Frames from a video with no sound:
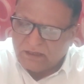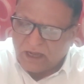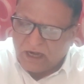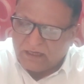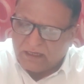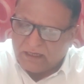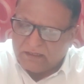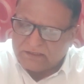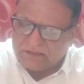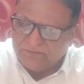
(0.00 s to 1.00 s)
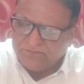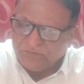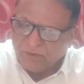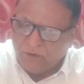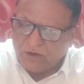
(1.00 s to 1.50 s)
Articles
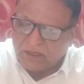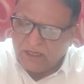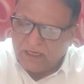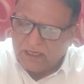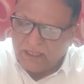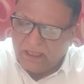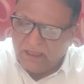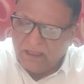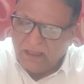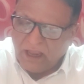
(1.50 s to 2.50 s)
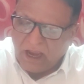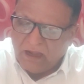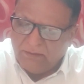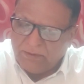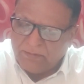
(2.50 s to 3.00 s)
48A
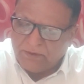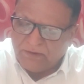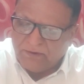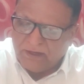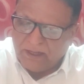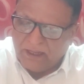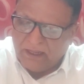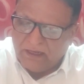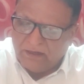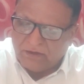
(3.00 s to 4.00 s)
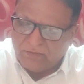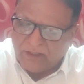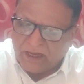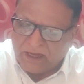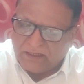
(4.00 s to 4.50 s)
and 51A into
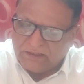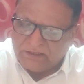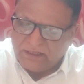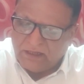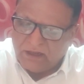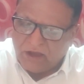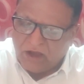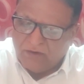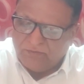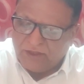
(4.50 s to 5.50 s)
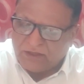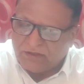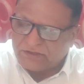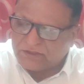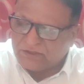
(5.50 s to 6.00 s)
bracket G of the
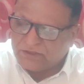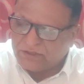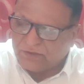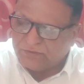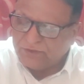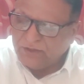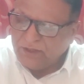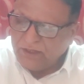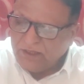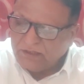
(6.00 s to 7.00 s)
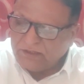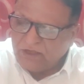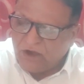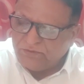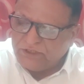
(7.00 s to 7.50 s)
Constitution. The
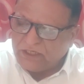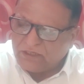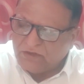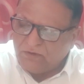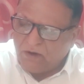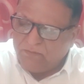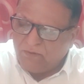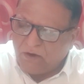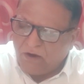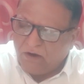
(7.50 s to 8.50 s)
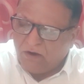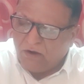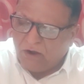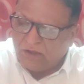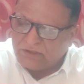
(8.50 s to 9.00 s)
objective of all
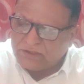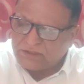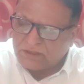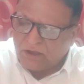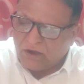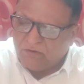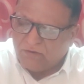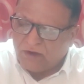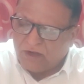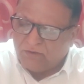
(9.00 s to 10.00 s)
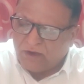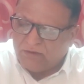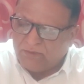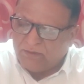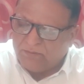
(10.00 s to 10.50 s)
laws on
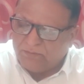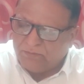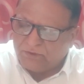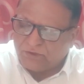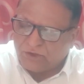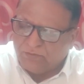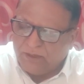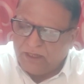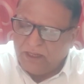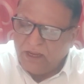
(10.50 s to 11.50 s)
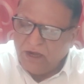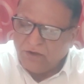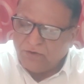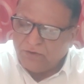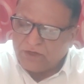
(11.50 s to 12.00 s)
environment should be
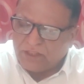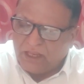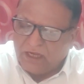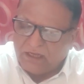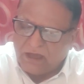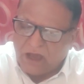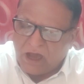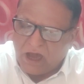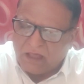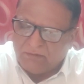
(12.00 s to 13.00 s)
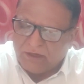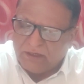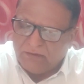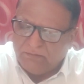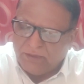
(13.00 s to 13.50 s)
to create
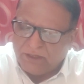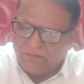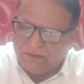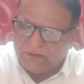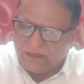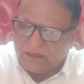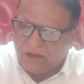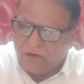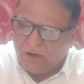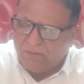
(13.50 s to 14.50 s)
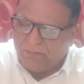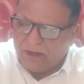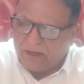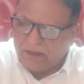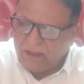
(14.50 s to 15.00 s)
harmony between the
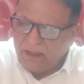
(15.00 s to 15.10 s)
development